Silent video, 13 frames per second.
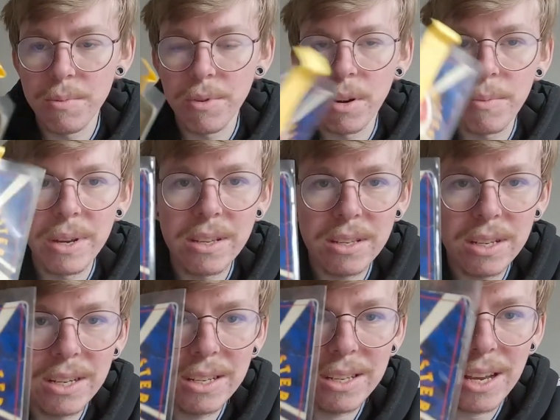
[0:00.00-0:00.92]
only problem is it
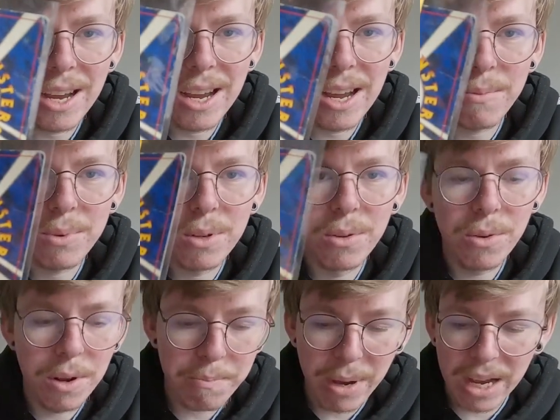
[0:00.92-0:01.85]
is
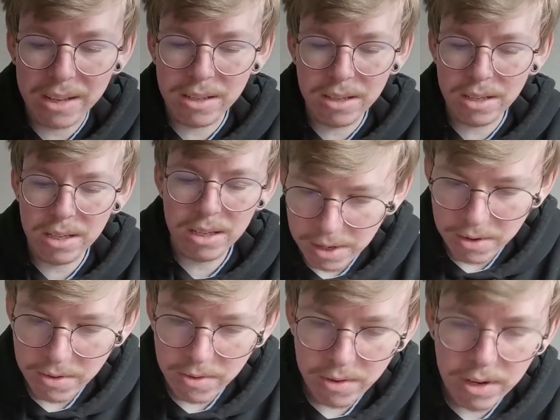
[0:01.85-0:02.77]
absolutely battered.
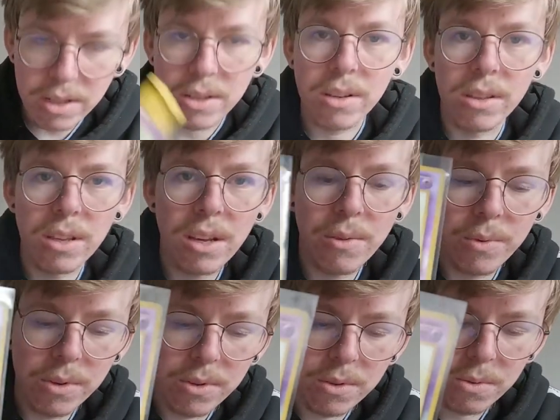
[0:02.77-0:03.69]
Big crease on that
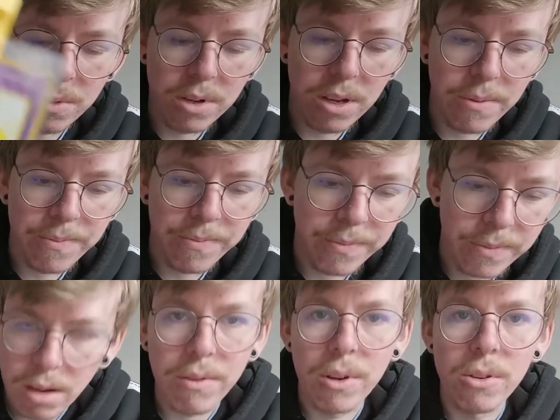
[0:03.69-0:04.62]
one as well.
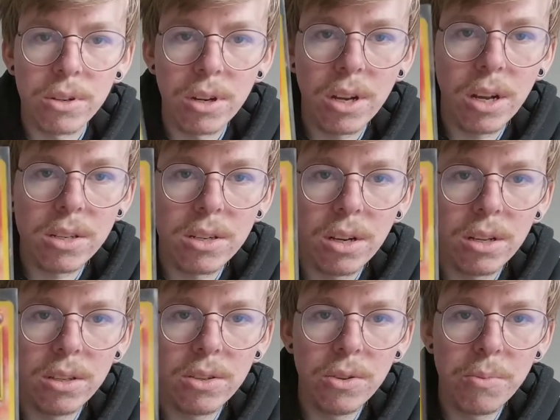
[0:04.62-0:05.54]
Typhlosion cards not
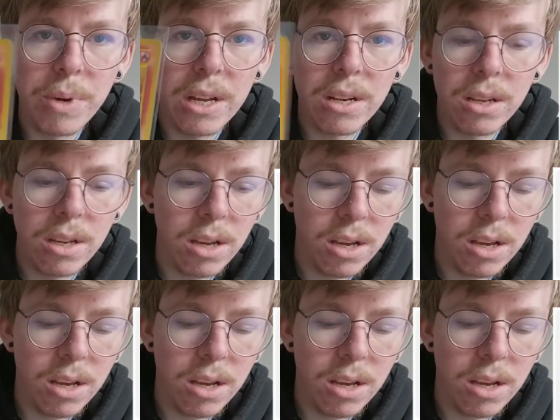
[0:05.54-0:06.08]
in too bad